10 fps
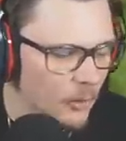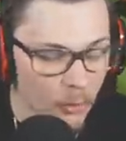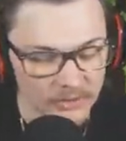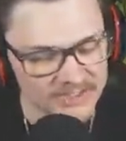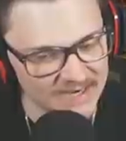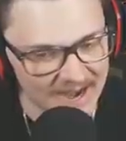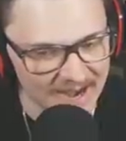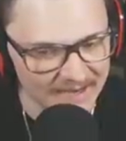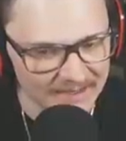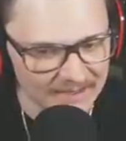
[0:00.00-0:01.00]
or
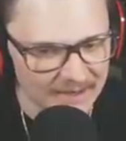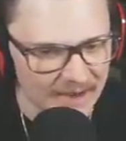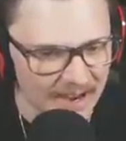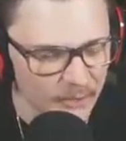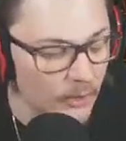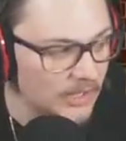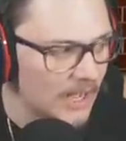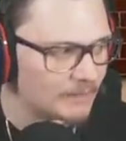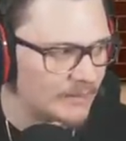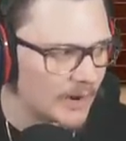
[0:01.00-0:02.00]
sad. I know a
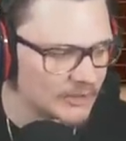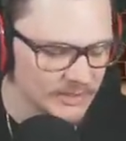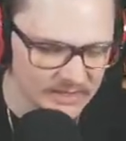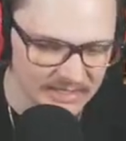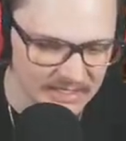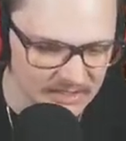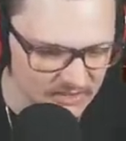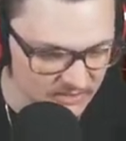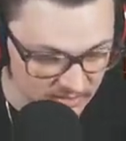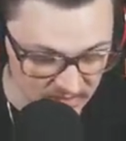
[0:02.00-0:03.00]
lot of people actually think he's
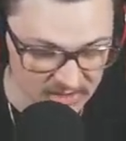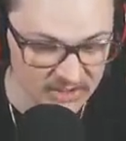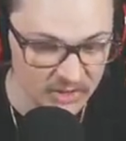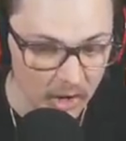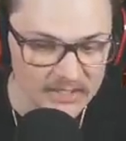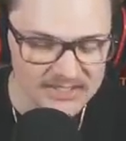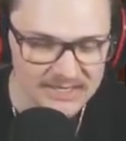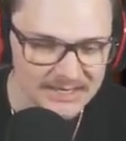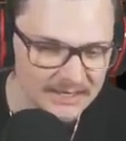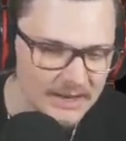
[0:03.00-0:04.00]

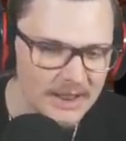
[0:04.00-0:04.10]
disgusting,